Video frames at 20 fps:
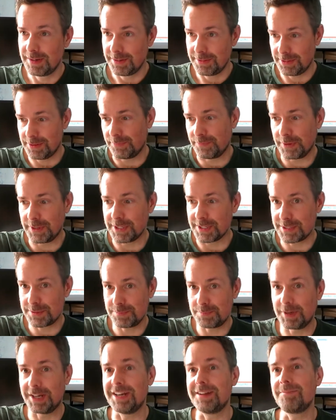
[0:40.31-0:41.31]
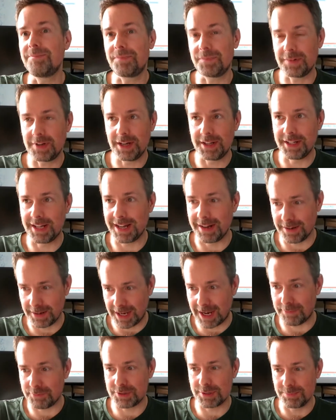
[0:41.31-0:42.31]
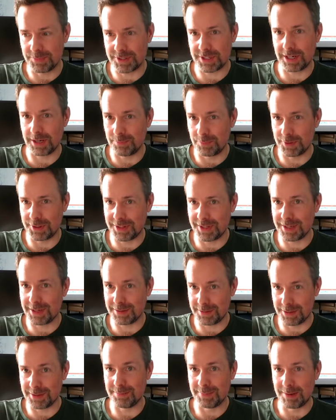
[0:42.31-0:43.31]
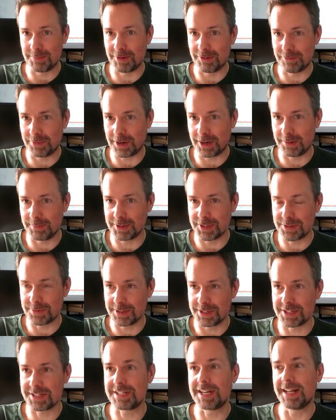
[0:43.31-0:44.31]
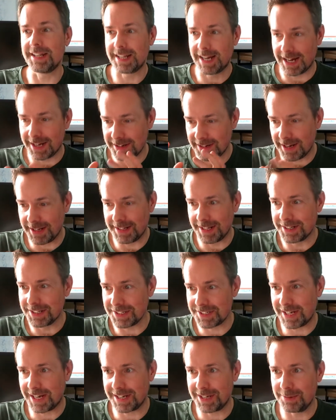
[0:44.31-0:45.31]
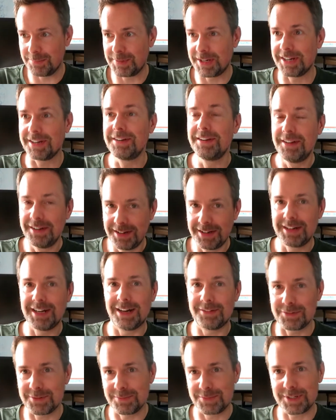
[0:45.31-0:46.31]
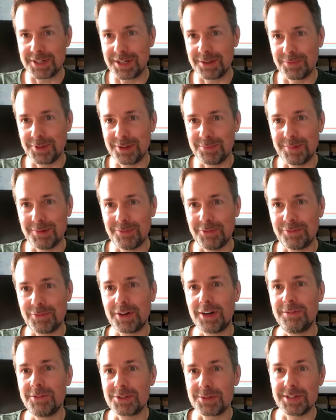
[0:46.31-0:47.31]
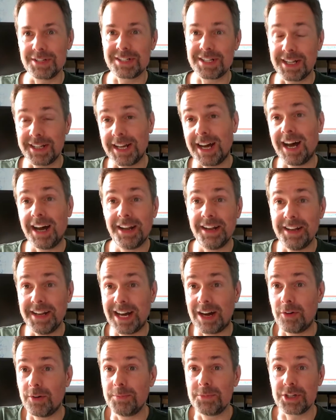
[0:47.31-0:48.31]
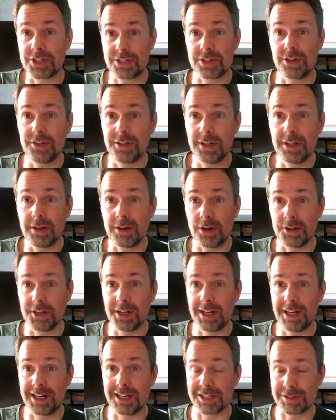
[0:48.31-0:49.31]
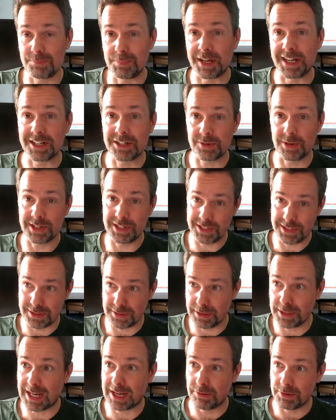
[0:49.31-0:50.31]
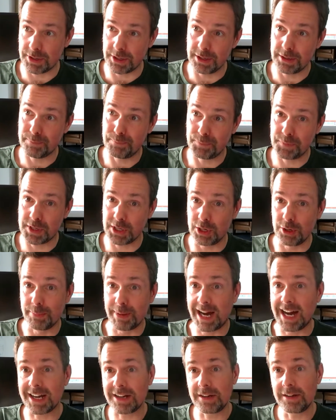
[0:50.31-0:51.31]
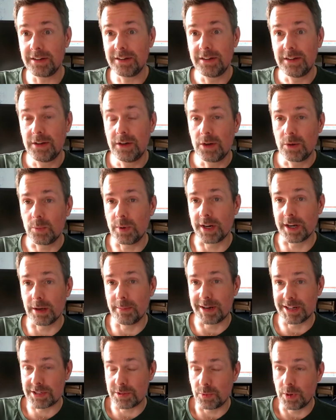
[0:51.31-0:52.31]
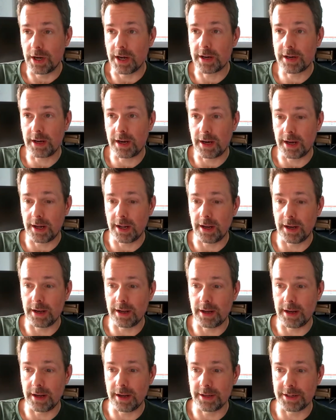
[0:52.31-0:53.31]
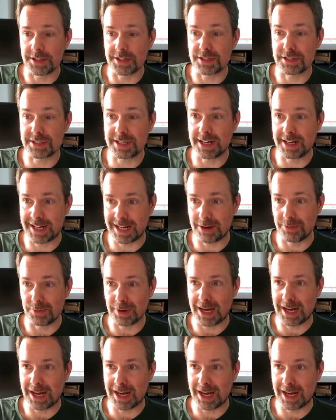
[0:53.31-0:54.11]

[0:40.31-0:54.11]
the first bit and then have some time with the MIM environment to understand that, and then the second bit, have some time with the MIM environment to understand that, and now I'm just on the last bit, so I can now kind of go back. When I go back to work, I'll understand how